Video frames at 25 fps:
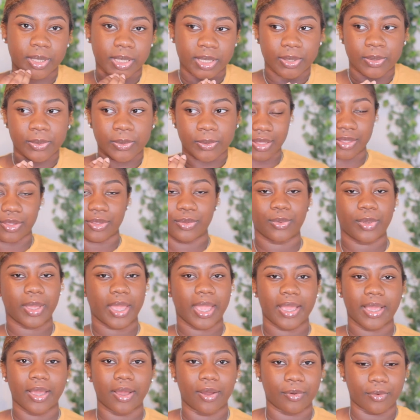cute. You
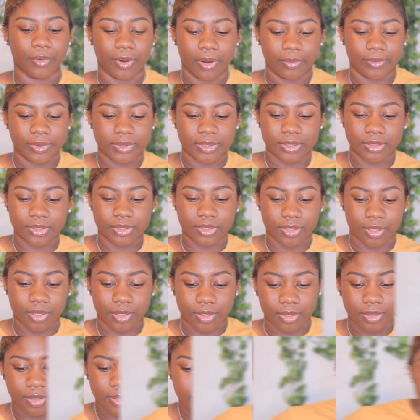can't go wrong with this
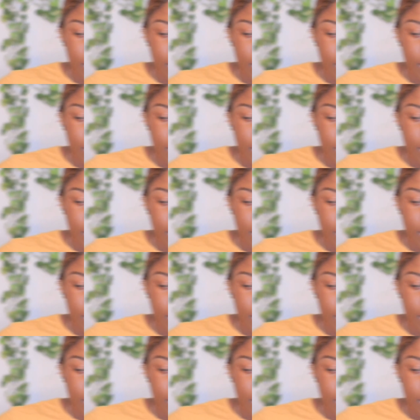shirt.